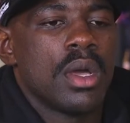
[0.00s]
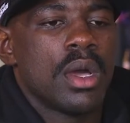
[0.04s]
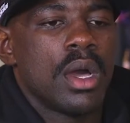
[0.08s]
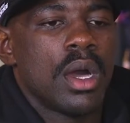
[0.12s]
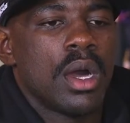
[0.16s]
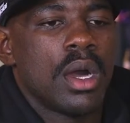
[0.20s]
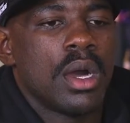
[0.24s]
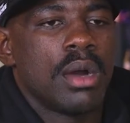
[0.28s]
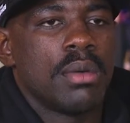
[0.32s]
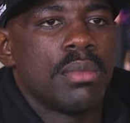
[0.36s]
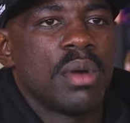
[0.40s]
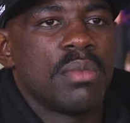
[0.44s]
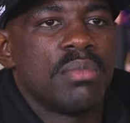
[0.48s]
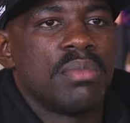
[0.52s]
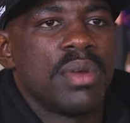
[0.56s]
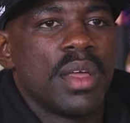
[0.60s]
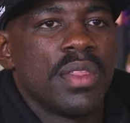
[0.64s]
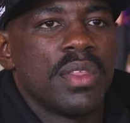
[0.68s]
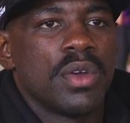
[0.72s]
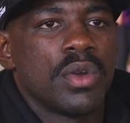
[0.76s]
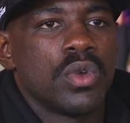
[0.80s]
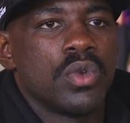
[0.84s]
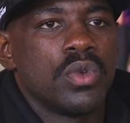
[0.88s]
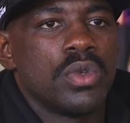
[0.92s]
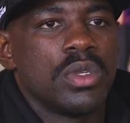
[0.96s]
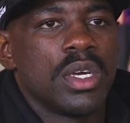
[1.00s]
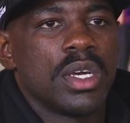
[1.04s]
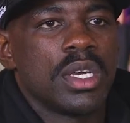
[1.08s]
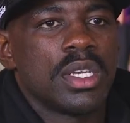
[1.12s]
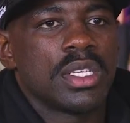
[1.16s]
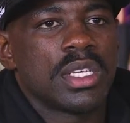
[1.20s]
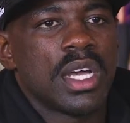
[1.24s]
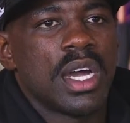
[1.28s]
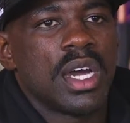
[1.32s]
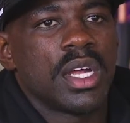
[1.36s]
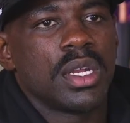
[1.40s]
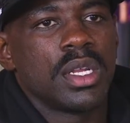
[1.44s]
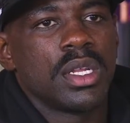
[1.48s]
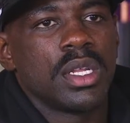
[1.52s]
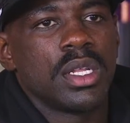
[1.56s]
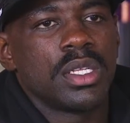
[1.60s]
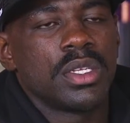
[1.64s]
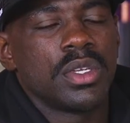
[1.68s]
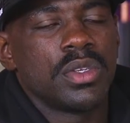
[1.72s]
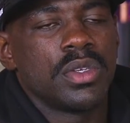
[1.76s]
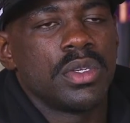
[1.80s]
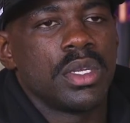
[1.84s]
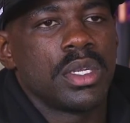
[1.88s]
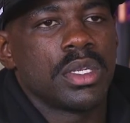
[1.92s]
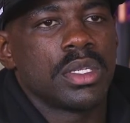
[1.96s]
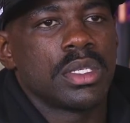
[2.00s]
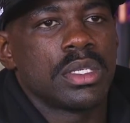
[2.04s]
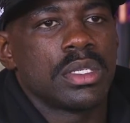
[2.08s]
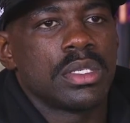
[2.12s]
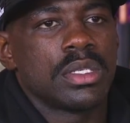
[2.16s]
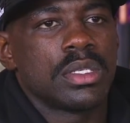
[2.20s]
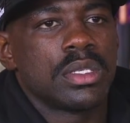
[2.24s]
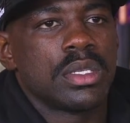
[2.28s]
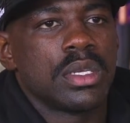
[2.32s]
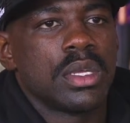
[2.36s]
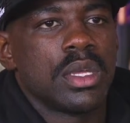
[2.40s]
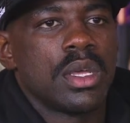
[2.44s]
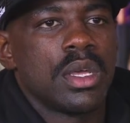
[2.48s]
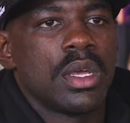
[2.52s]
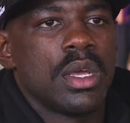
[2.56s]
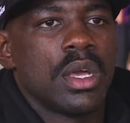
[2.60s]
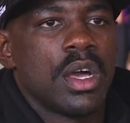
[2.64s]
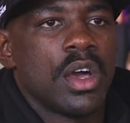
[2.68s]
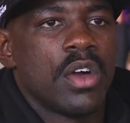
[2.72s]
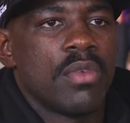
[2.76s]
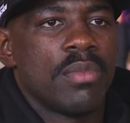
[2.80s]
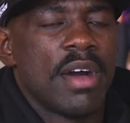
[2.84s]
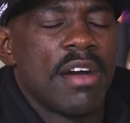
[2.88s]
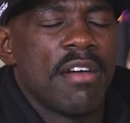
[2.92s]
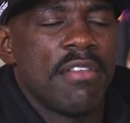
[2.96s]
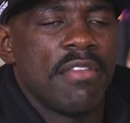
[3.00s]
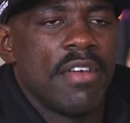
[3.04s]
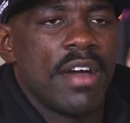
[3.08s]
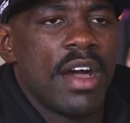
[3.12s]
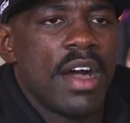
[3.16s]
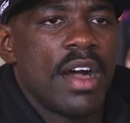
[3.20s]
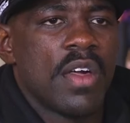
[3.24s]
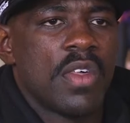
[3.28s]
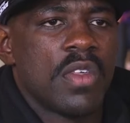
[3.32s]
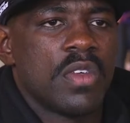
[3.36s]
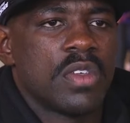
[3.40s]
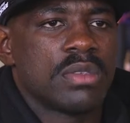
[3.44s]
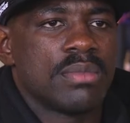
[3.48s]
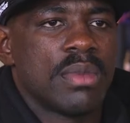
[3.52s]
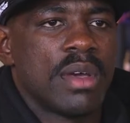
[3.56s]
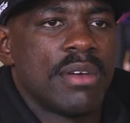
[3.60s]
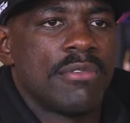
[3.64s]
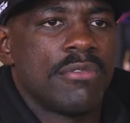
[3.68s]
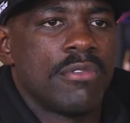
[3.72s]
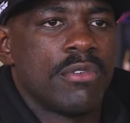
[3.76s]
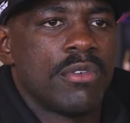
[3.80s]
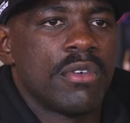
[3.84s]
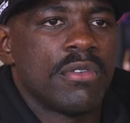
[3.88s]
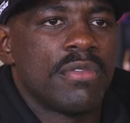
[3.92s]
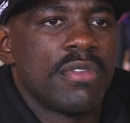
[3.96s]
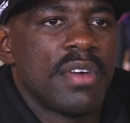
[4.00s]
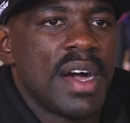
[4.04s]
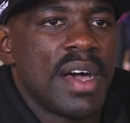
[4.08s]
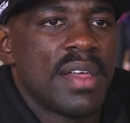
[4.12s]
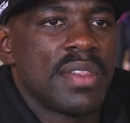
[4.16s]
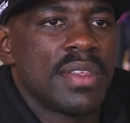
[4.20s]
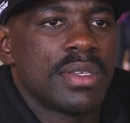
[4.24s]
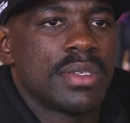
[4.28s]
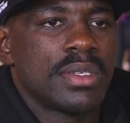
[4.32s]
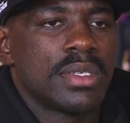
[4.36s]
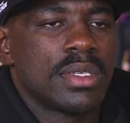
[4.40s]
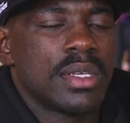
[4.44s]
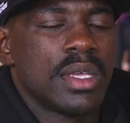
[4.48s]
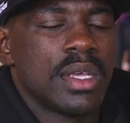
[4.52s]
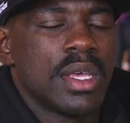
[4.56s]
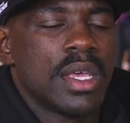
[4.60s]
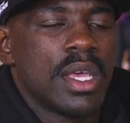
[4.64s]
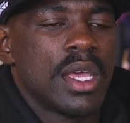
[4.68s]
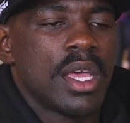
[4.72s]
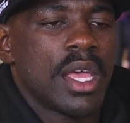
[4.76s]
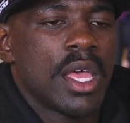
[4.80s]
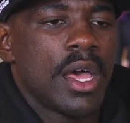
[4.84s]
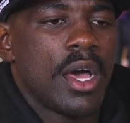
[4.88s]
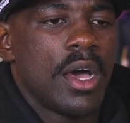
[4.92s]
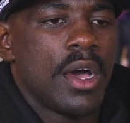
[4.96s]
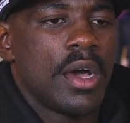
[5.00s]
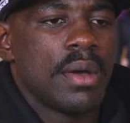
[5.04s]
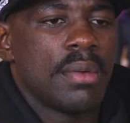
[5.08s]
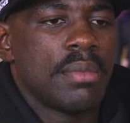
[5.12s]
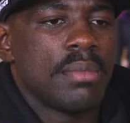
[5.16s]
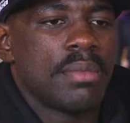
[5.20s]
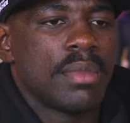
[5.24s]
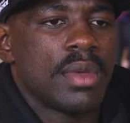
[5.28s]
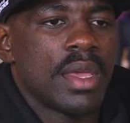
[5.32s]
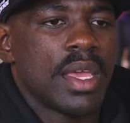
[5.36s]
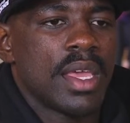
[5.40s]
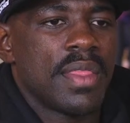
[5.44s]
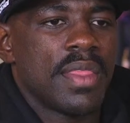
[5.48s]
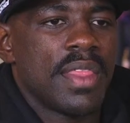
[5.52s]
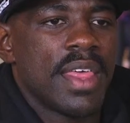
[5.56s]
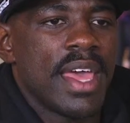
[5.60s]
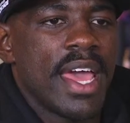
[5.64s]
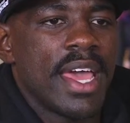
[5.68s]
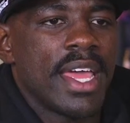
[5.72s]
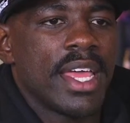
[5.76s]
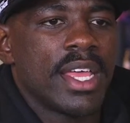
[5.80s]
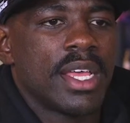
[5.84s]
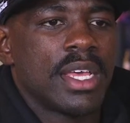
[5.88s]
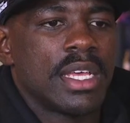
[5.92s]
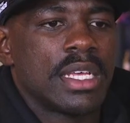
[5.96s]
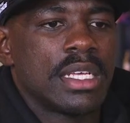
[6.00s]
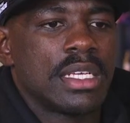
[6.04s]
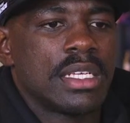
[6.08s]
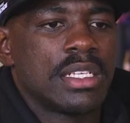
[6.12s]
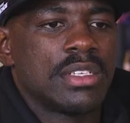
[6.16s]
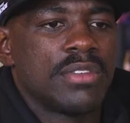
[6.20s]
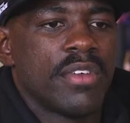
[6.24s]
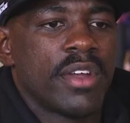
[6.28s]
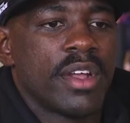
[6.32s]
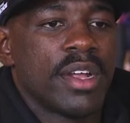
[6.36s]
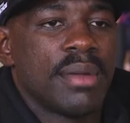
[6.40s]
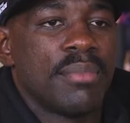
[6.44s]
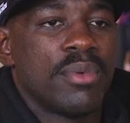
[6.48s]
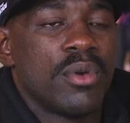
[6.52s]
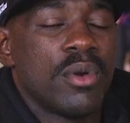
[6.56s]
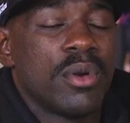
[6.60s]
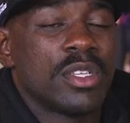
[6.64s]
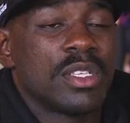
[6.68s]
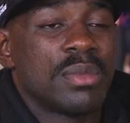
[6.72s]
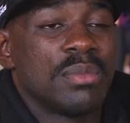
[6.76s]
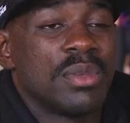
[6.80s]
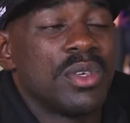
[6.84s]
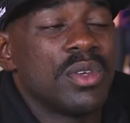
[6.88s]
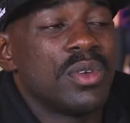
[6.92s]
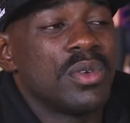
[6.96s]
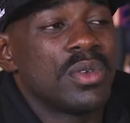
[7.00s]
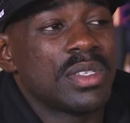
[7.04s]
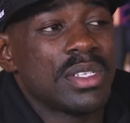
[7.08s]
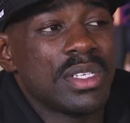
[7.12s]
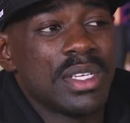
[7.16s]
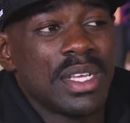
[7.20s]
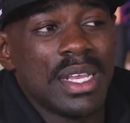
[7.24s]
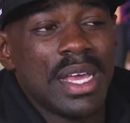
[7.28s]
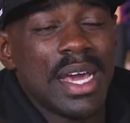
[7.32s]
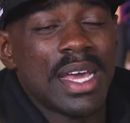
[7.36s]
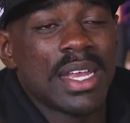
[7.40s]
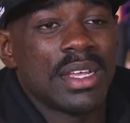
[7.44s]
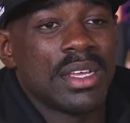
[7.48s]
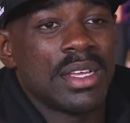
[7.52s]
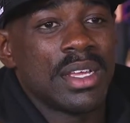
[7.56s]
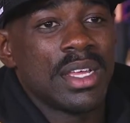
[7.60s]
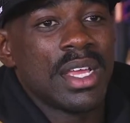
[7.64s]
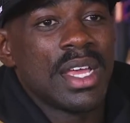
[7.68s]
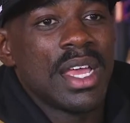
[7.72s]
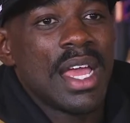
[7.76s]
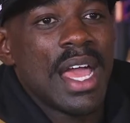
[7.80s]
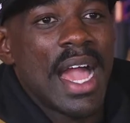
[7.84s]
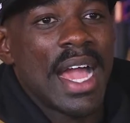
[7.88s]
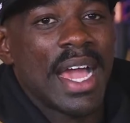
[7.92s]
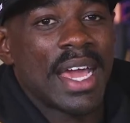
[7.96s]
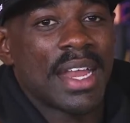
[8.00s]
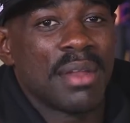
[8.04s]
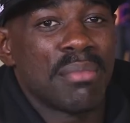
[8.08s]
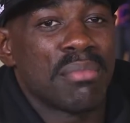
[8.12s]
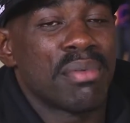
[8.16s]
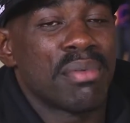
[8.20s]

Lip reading: a brother who does honor the traditions of my fathers, my forefathers. And that is very important to me. You're going to see I got a